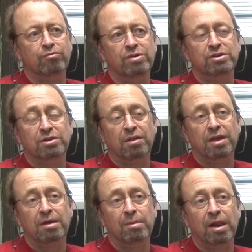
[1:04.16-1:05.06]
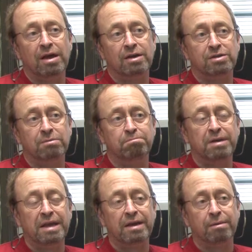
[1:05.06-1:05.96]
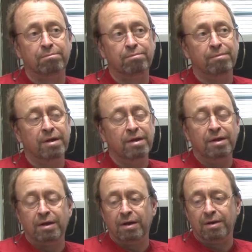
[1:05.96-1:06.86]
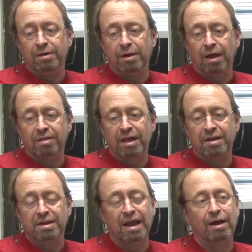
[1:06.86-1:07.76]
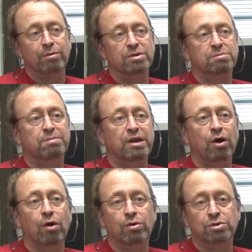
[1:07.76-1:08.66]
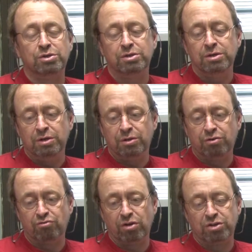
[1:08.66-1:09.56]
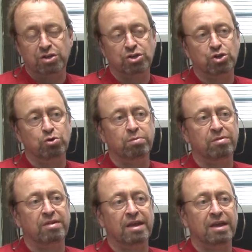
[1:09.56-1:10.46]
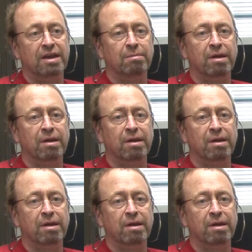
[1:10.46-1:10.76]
the reason that the Himalayas are big and uh, like that now is because the crust is super thick in a